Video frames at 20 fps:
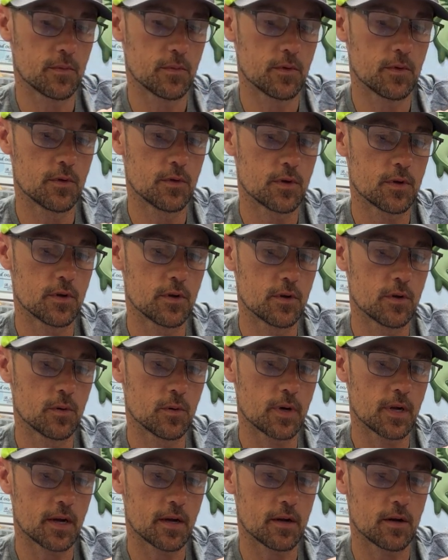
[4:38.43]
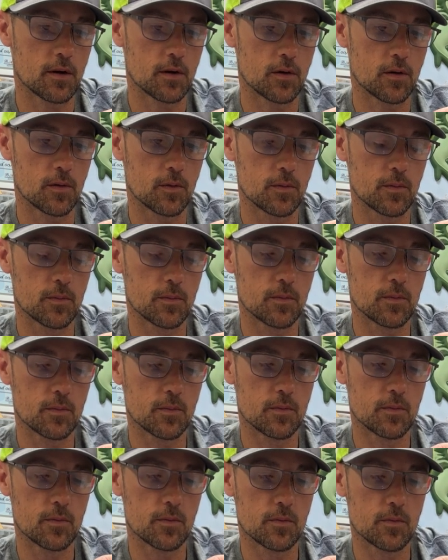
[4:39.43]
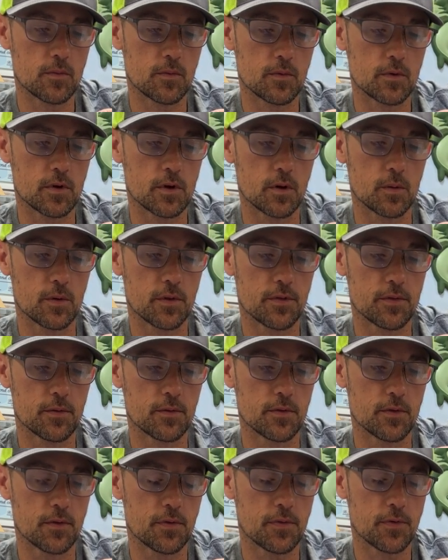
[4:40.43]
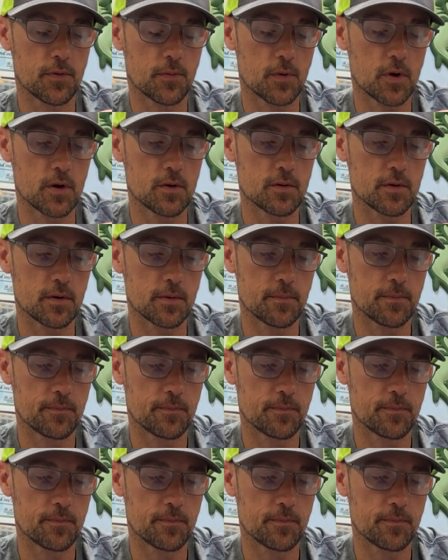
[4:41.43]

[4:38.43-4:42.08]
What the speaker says: you can do what I call going through the throat